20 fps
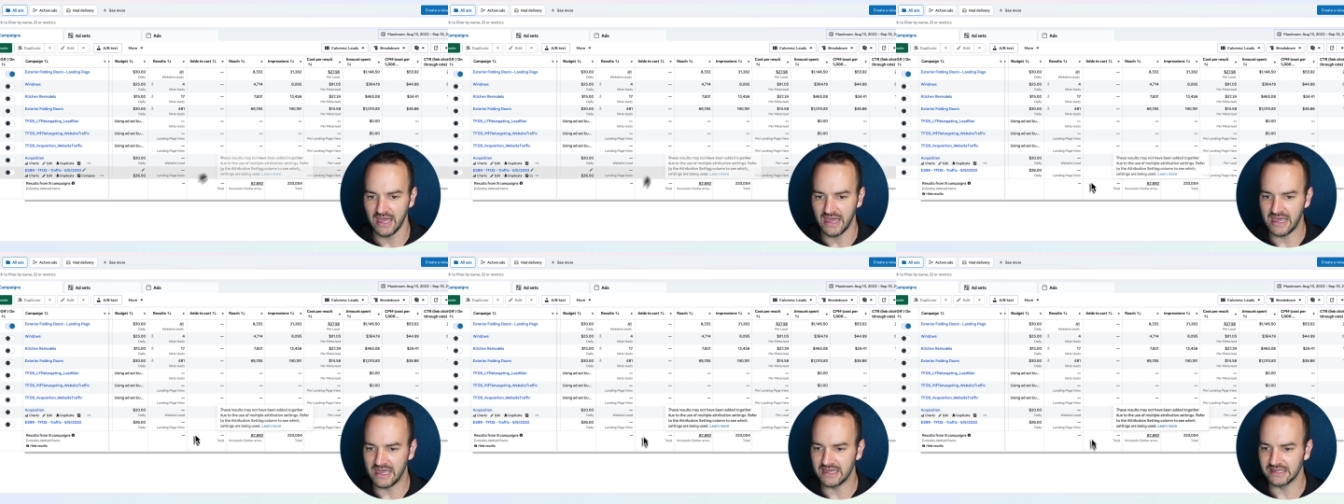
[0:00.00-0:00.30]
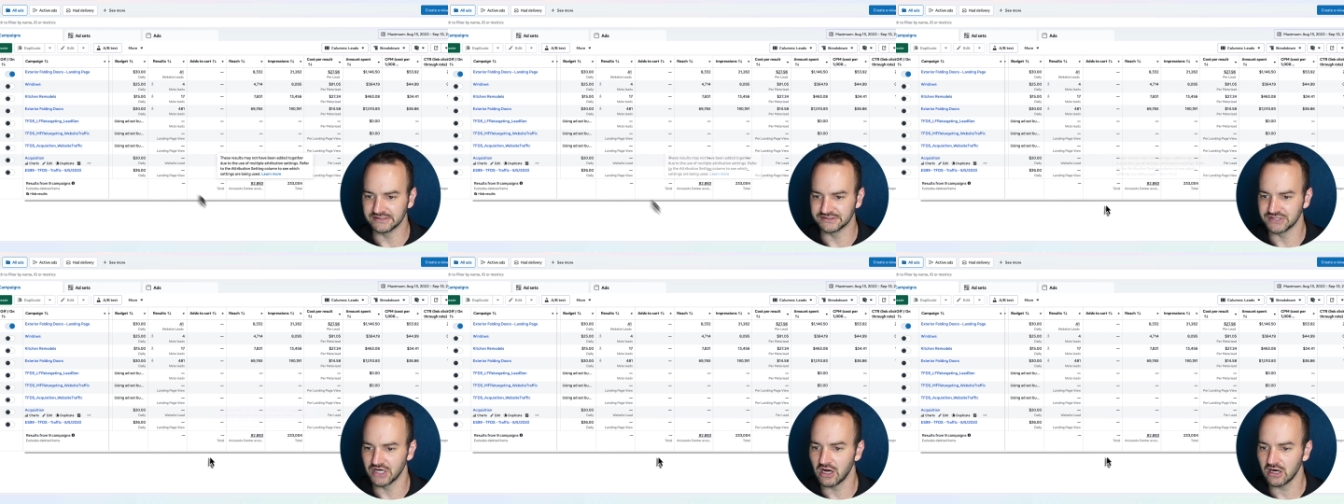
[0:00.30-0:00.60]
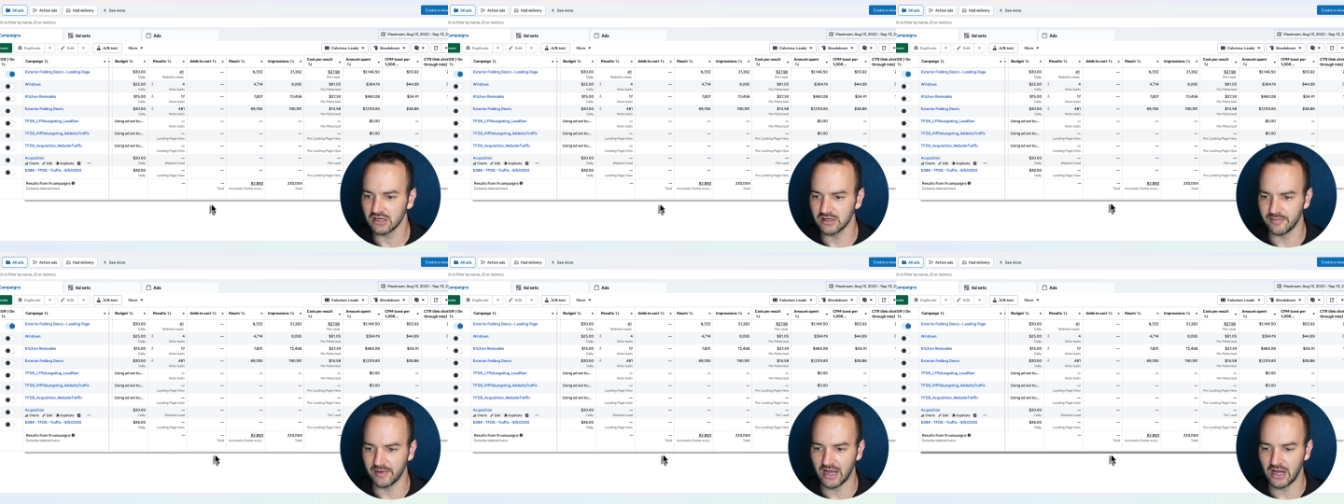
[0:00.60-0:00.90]
and
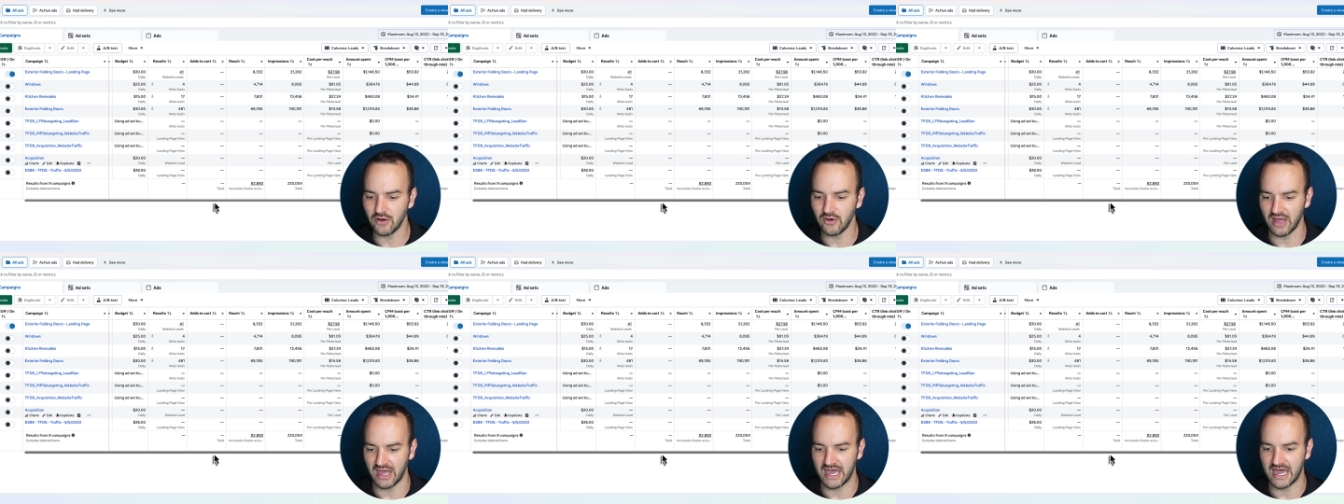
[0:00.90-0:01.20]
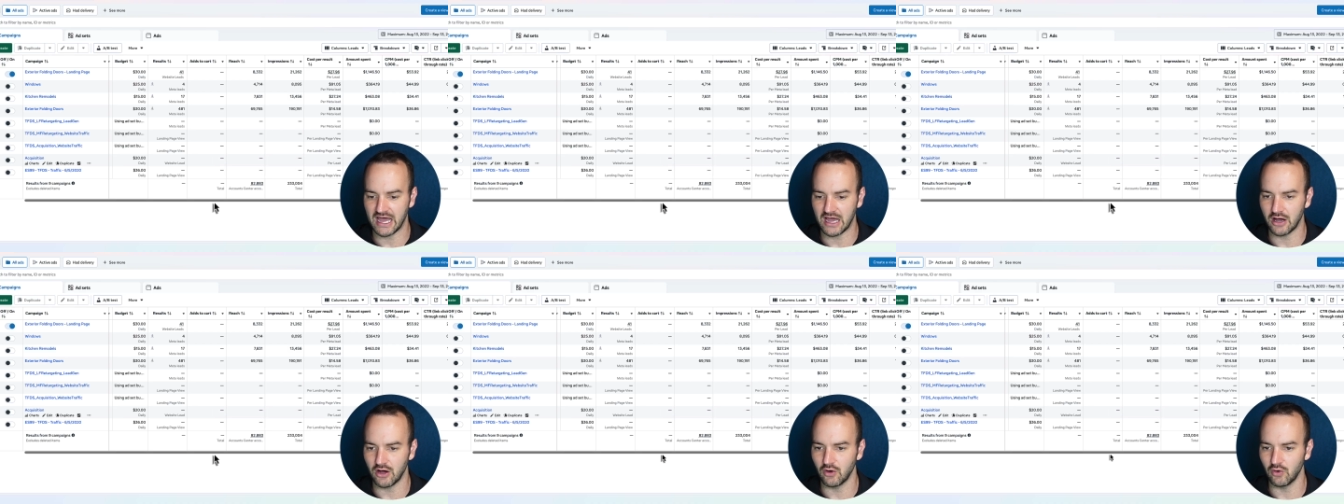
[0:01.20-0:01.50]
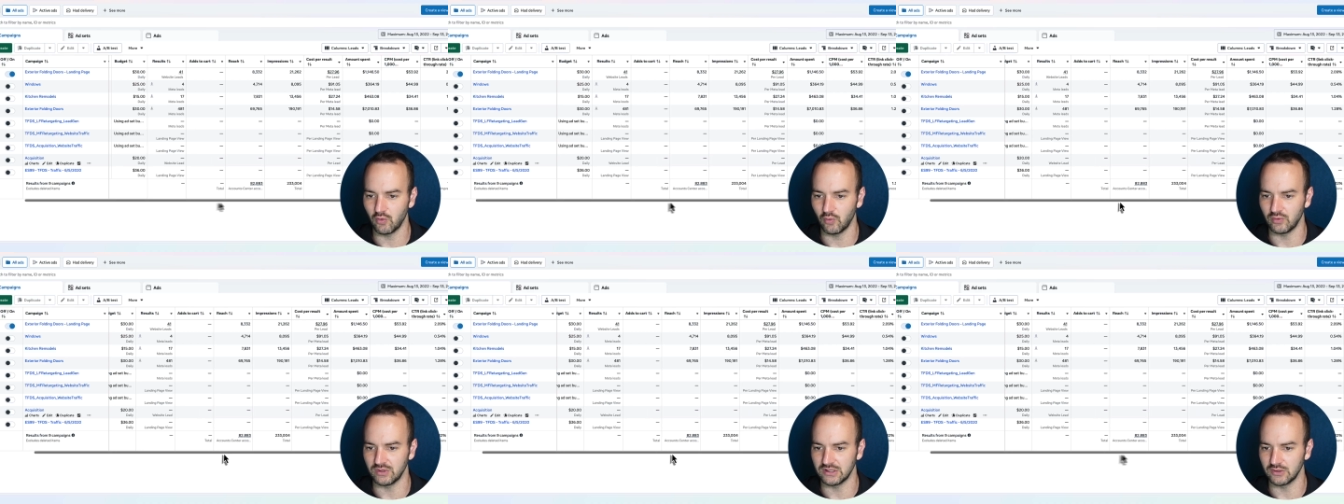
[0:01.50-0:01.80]
talk about how
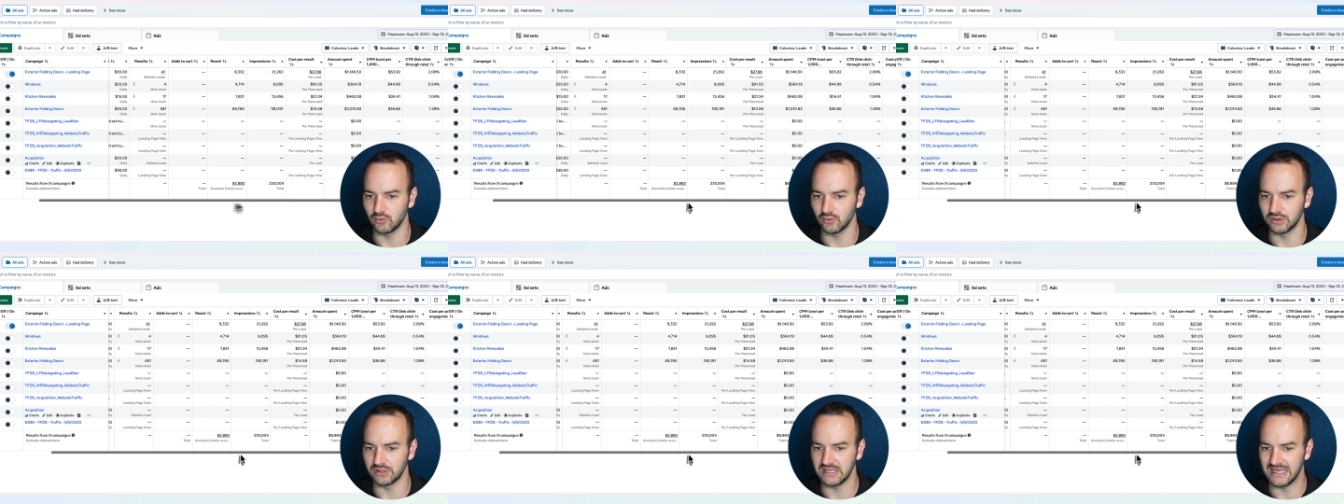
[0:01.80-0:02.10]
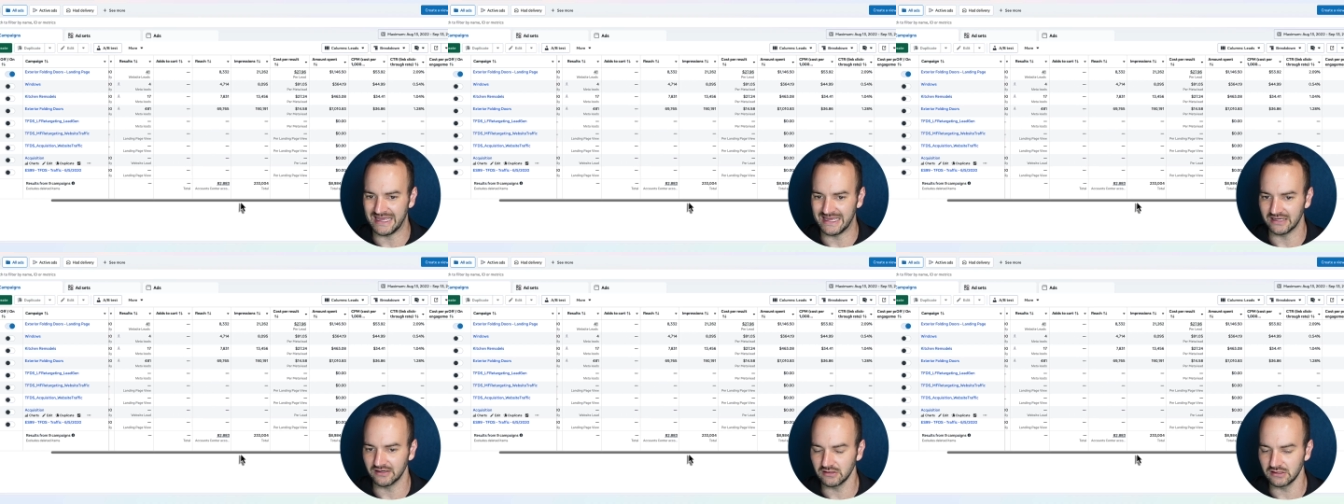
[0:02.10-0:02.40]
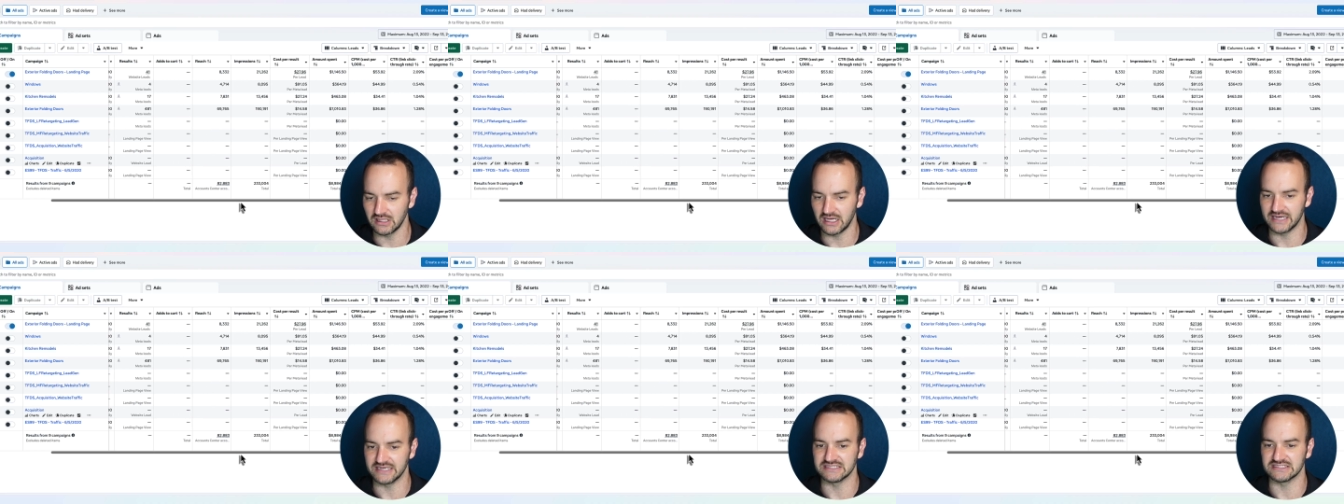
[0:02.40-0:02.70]
we would
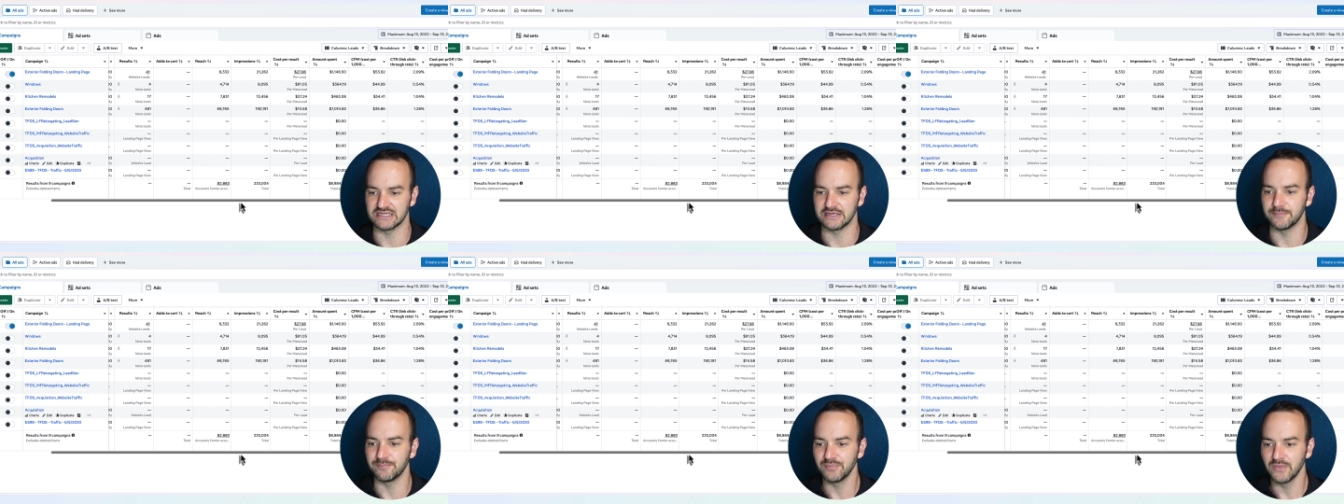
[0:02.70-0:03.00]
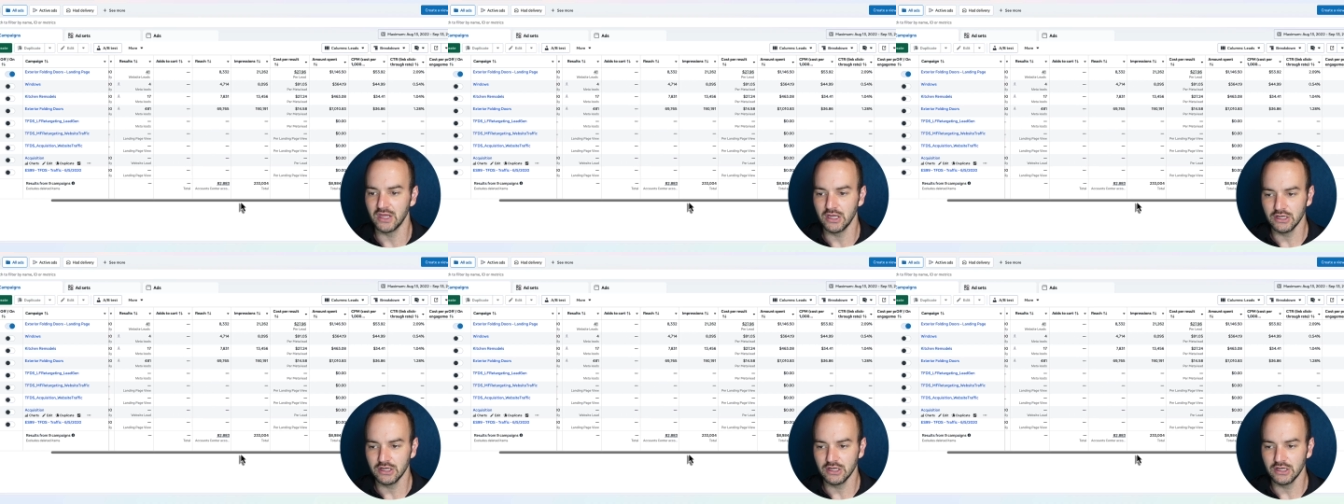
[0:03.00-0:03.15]
analyze it.